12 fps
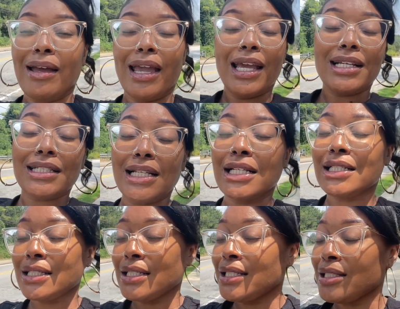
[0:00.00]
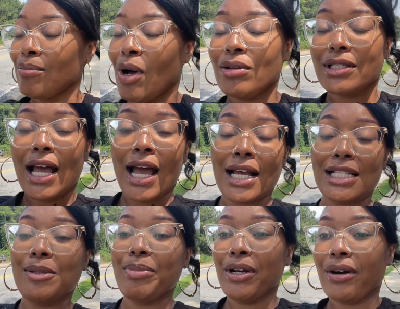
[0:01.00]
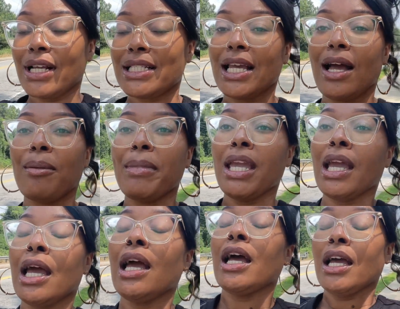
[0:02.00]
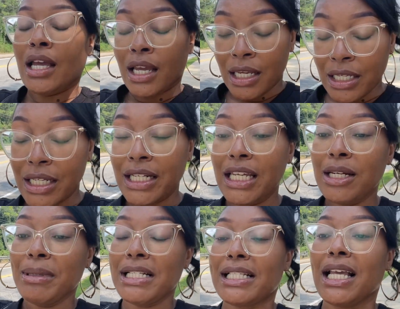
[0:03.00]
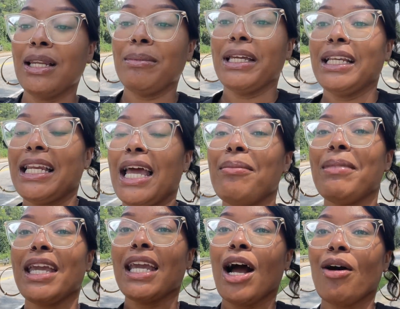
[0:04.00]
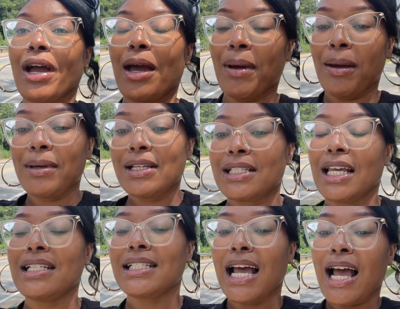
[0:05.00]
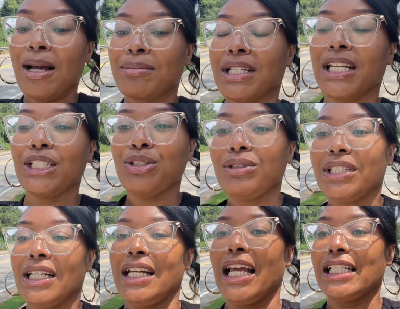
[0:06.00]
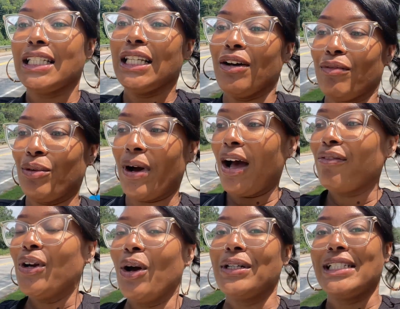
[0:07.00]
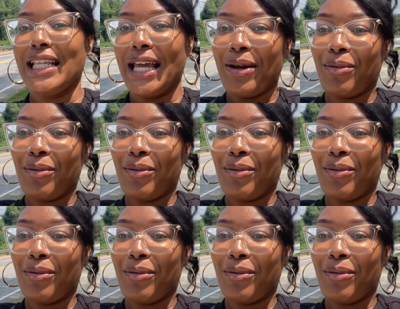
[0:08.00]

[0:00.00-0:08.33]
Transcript: ancestors, the Most High Spirit tell me you need to be celibate, that means, okay, baby, it's time to get you to the next level. I've noticed that,